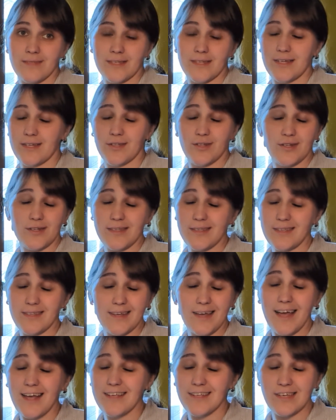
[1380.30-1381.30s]
It's just a
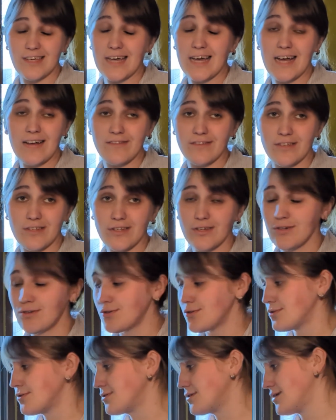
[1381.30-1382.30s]
task you have to
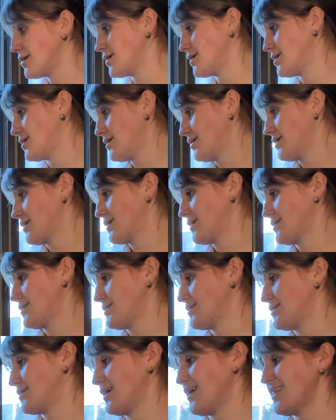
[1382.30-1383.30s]
do,
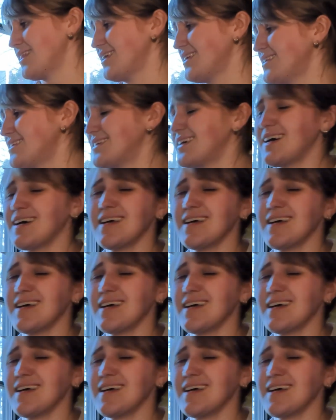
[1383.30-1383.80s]
because nothing